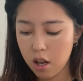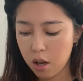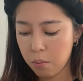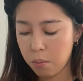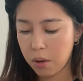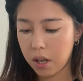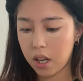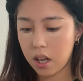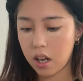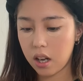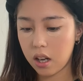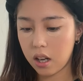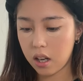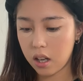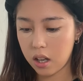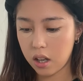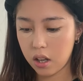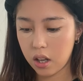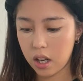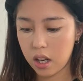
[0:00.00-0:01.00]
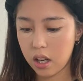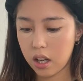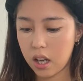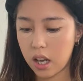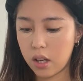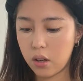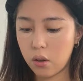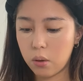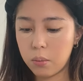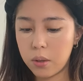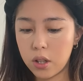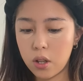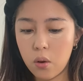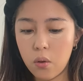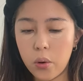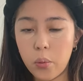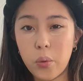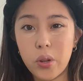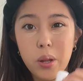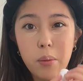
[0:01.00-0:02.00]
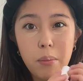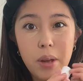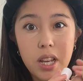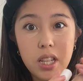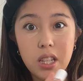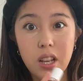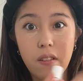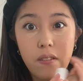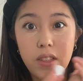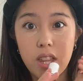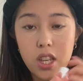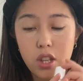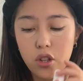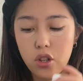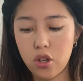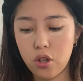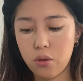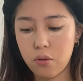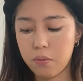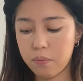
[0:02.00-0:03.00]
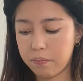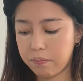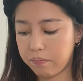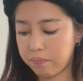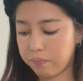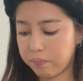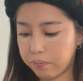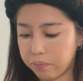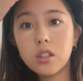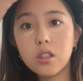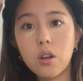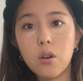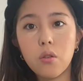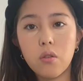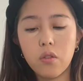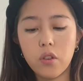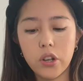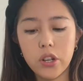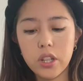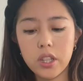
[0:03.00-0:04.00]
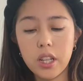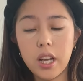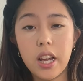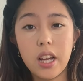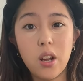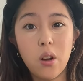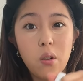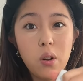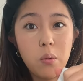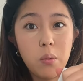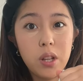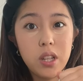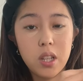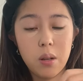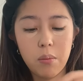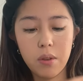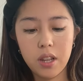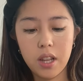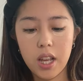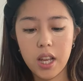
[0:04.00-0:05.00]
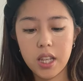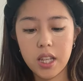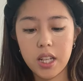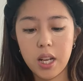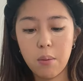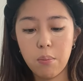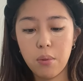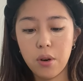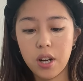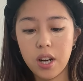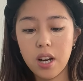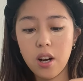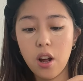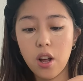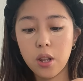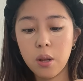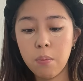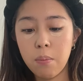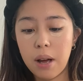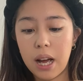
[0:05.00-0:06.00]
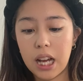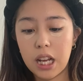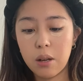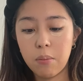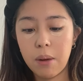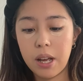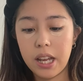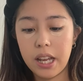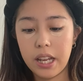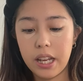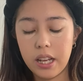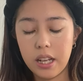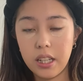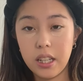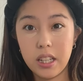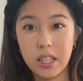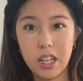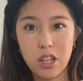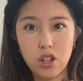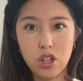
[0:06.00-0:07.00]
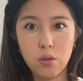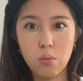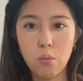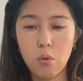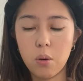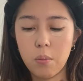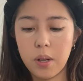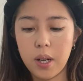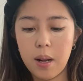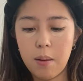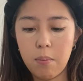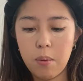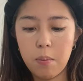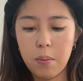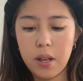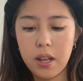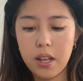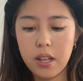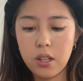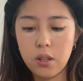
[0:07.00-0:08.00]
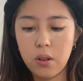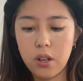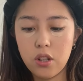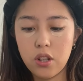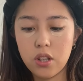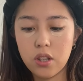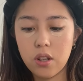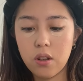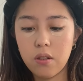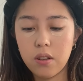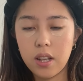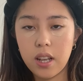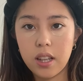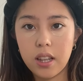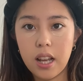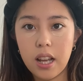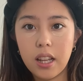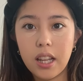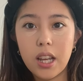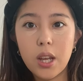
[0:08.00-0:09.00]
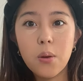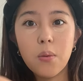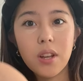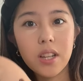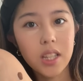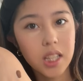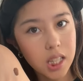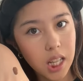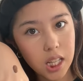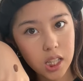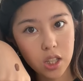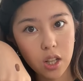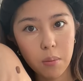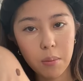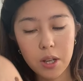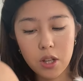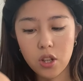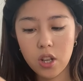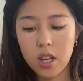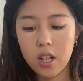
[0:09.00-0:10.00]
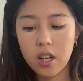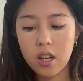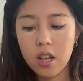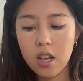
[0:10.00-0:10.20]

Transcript: But I normally go in with a mix of these 2. So first I go in with some of this and I put it on the back of my hand and I just warm it up a bit. So I just go in like that. Like you can see that's not my shade.